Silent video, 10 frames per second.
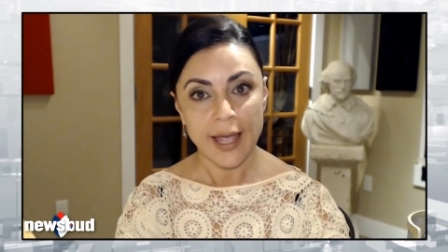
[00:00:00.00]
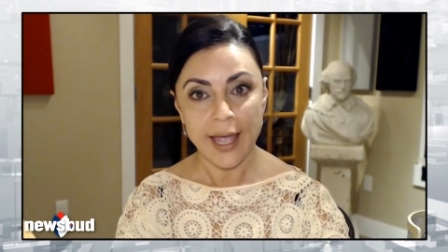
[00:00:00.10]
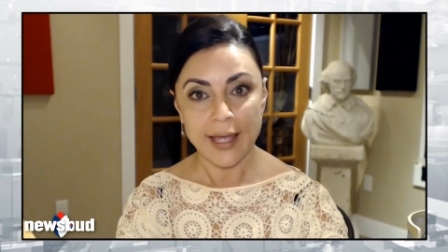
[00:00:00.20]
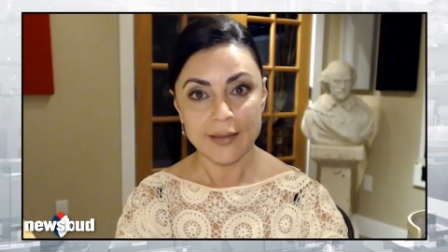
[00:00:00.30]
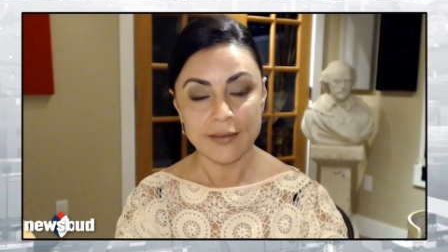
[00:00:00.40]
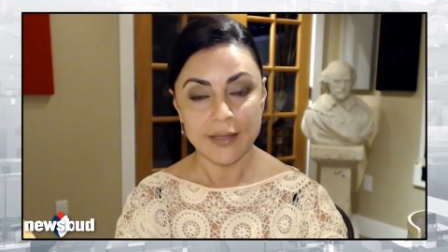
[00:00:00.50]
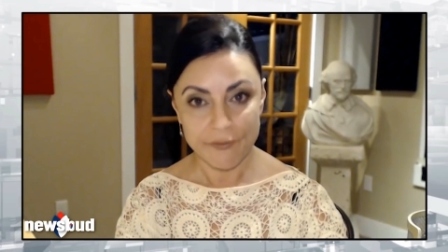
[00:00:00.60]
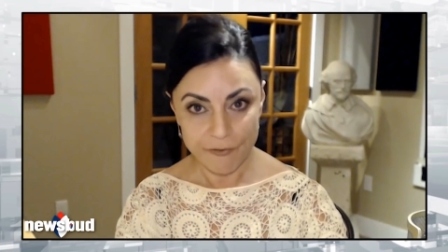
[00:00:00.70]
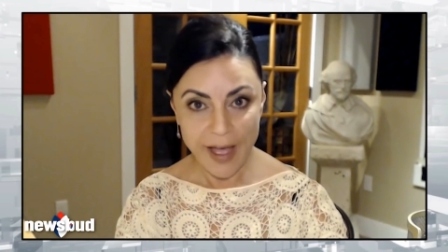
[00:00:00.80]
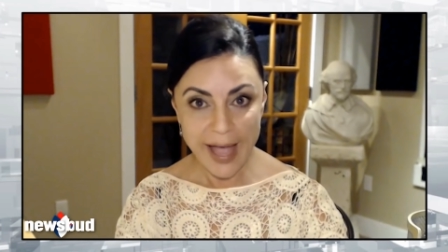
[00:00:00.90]
And
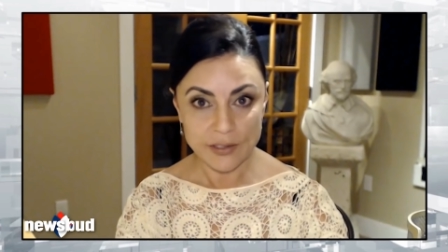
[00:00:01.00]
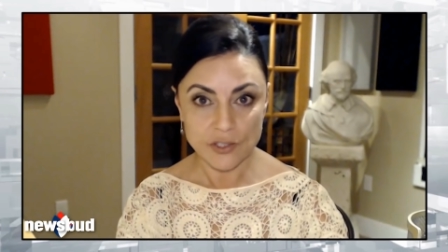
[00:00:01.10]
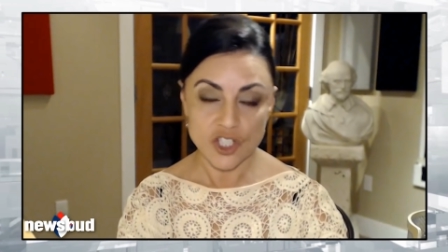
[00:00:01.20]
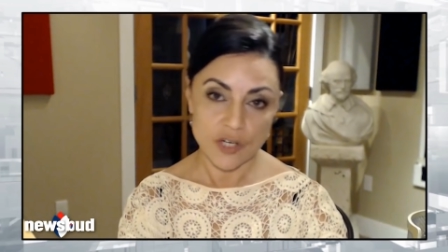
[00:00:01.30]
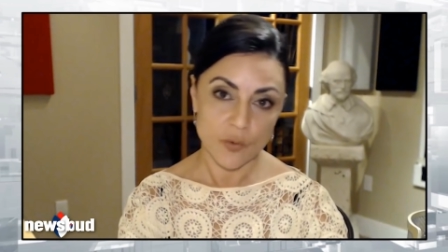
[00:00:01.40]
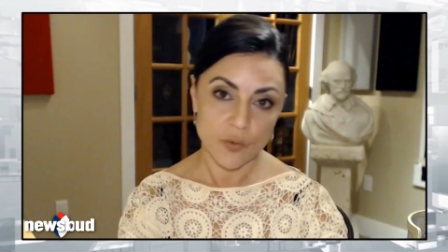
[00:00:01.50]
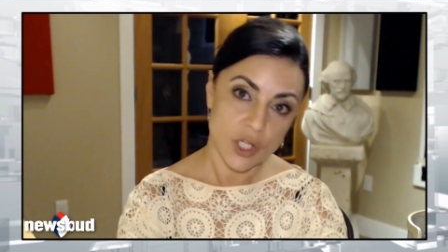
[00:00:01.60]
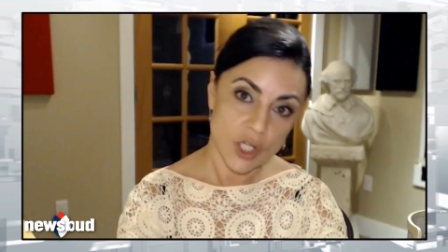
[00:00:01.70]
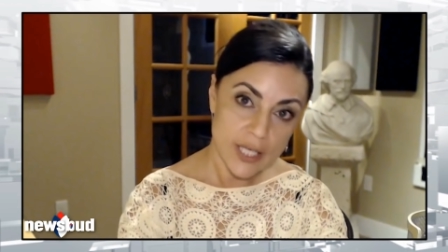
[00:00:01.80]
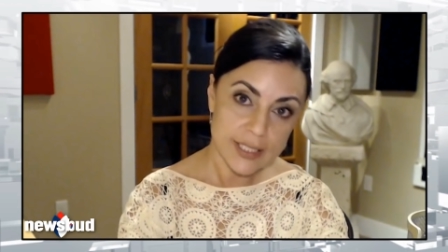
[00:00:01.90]
in fact, she
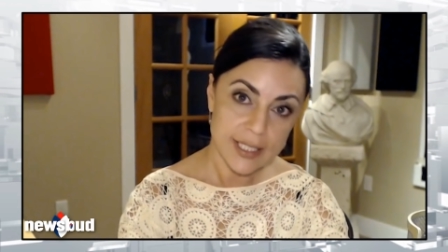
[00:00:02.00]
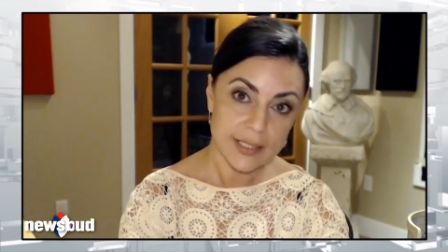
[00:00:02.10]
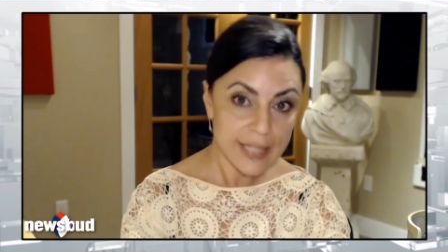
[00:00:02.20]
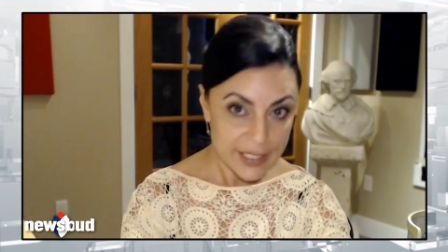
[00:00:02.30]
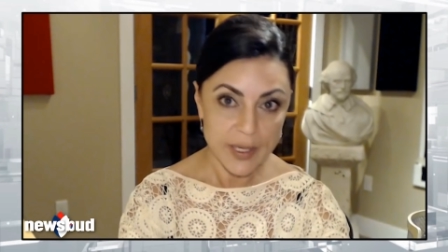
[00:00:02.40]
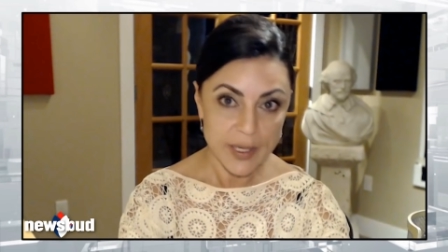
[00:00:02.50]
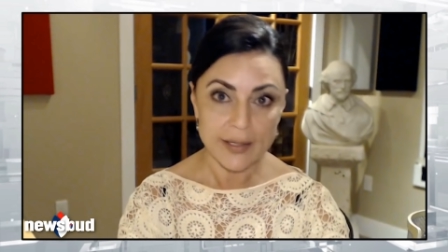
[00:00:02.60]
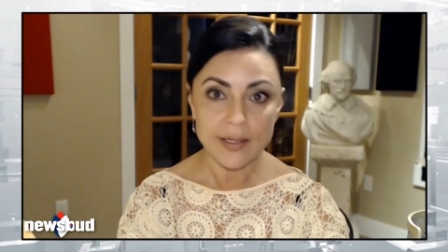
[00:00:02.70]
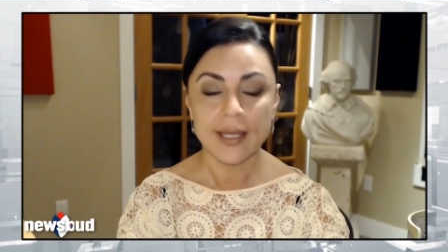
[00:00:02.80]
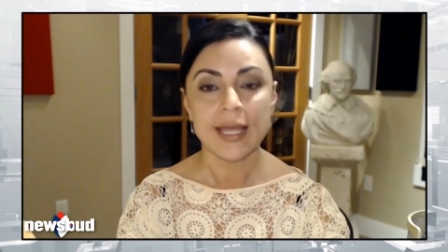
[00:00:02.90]
was a closet
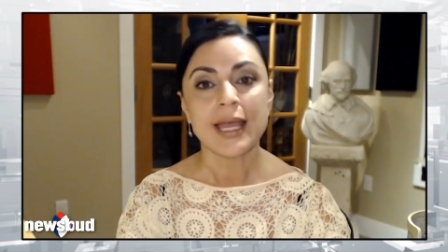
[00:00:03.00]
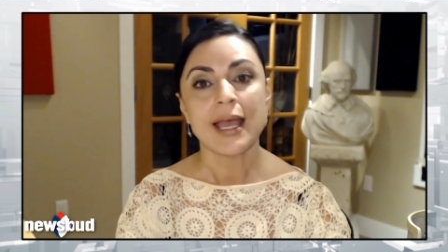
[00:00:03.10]
lesbian.